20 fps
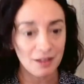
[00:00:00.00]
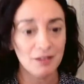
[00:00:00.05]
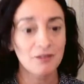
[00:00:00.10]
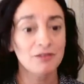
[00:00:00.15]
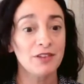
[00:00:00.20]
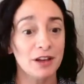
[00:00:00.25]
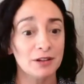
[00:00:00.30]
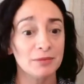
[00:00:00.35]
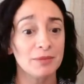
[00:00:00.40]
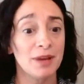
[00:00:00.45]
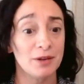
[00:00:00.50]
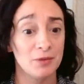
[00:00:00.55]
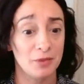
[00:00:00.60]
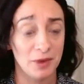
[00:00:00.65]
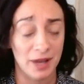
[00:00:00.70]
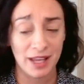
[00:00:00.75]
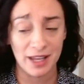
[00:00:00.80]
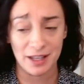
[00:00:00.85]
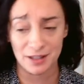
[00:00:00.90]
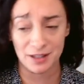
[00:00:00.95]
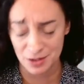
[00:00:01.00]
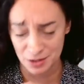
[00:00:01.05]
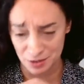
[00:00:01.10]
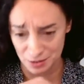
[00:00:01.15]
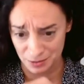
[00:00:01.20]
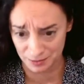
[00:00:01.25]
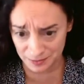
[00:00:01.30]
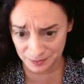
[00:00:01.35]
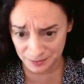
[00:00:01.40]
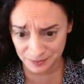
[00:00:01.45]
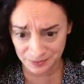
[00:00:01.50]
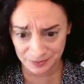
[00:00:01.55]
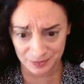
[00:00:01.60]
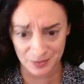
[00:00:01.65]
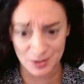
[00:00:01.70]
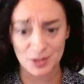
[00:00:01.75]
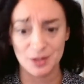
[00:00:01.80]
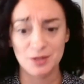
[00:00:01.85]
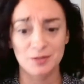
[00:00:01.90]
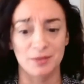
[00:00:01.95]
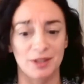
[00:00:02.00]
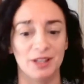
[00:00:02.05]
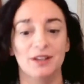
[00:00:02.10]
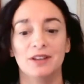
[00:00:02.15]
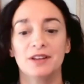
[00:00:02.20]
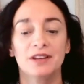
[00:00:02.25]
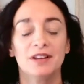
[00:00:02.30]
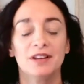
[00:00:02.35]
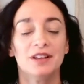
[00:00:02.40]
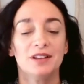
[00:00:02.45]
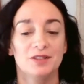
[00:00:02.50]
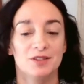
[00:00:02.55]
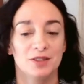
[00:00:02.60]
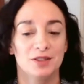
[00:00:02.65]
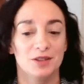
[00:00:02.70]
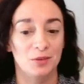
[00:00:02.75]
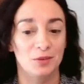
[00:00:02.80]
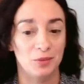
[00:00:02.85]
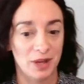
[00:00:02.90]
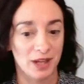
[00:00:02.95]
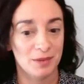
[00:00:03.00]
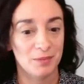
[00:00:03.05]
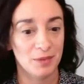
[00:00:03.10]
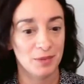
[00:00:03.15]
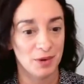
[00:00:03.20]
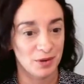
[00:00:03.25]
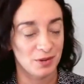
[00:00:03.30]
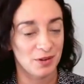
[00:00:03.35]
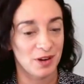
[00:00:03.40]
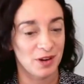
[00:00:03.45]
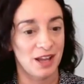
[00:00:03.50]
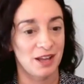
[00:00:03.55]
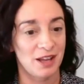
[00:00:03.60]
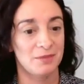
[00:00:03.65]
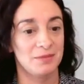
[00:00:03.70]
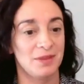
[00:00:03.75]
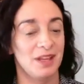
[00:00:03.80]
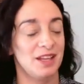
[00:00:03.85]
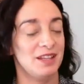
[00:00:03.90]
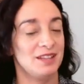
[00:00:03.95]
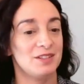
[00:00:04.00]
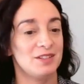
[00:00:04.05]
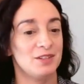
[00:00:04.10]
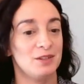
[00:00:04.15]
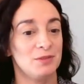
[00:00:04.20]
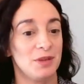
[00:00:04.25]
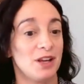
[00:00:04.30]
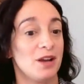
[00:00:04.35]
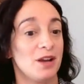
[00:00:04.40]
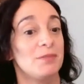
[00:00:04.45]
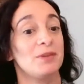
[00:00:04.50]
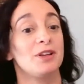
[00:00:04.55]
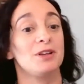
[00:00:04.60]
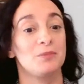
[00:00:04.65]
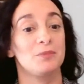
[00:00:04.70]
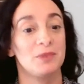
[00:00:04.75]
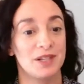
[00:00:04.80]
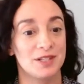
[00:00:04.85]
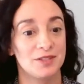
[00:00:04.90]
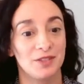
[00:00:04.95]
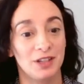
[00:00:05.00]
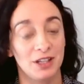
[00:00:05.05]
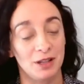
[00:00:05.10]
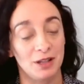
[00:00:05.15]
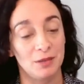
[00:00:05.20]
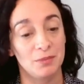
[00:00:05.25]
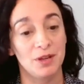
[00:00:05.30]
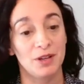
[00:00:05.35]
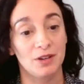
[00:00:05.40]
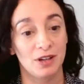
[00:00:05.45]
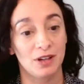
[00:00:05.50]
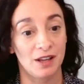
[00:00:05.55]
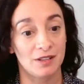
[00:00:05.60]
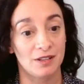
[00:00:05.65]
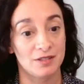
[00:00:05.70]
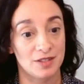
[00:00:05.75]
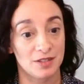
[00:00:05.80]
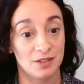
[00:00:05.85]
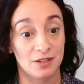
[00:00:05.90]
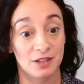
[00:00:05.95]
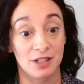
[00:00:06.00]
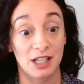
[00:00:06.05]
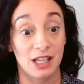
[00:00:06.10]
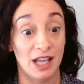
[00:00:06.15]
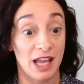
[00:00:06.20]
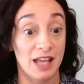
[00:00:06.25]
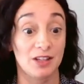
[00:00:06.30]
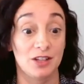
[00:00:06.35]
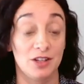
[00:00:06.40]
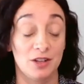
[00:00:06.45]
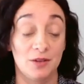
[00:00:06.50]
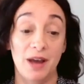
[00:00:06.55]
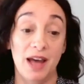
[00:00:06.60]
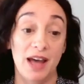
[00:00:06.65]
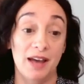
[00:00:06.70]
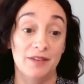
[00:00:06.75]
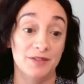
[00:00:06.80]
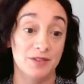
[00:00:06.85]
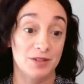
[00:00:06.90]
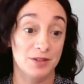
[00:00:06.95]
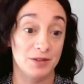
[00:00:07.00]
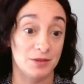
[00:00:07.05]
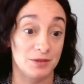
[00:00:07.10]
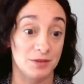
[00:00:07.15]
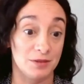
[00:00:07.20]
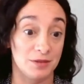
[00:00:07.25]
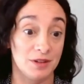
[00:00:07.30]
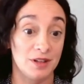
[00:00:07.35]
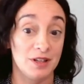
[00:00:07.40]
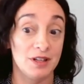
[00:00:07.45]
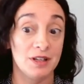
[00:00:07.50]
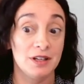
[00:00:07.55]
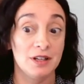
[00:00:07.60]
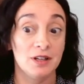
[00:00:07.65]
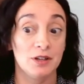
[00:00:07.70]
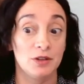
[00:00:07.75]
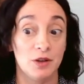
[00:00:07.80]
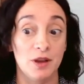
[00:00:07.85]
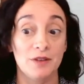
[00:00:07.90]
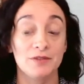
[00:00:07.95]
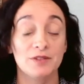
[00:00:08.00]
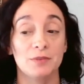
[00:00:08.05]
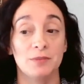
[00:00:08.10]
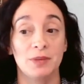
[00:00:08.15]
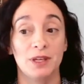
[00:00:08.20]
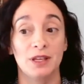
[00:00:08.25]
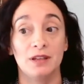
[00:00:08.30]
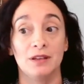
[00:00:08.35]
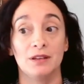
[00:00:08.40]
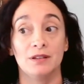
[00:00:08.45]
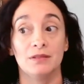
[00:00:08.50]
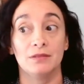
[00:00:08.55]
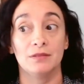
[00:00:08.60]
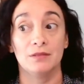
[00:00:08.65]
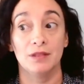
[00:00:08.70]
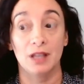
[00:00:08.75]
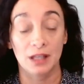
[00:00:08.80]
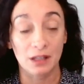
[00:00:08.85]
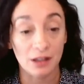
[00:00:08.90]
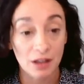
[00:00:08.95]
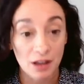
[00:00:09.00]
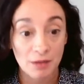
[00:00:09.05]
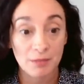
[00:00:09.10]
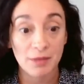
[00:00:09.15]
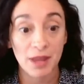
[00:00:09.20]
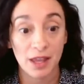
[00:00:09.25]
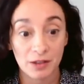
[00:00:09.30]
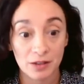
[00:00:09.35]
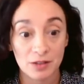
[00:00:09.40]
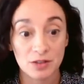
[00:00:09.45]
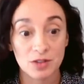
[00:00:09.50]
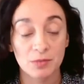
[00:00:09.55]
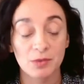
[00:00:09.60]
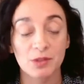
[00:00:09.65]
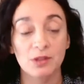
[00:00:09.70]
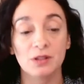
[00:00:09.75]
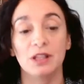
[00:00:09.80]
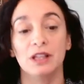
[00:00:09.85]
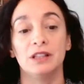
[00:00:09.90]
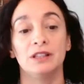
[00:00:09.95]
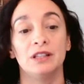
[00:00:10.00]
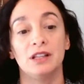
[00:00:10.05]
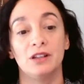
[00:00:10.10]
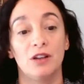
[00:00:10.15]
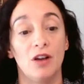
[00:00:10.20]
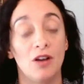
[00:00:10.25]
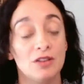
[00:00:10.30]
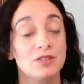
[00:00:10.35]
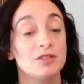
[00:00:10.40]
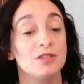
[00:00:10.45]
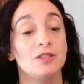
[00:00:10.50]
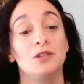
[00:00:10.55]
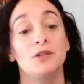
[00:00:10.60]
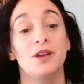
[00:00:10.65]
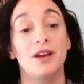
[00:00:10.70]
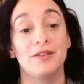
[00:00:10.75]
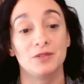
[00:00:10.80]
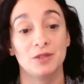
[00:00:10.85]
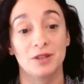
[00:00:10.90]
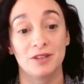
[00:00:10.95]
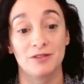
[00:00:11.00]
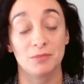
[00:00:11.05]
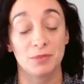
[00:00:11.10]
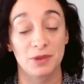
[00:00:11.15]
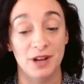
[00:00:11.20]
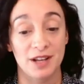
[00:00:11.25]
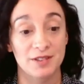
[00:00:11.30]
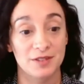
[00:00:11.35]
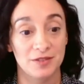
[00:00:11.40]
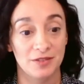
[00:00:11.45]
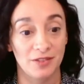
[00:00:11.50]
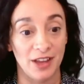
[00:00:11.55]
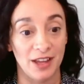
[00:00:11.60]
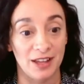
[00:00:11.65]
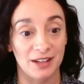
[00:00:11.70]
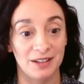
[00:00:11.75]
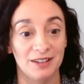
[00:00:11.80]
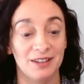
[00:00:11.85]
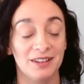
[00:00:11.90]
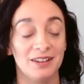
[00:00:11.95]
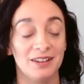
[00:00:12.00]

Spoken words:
found my way to, excuse me, to the WIC program and to becoming a breastfeeding peer counselor. And again, you have to be income eligible, and then also you have to have breastfed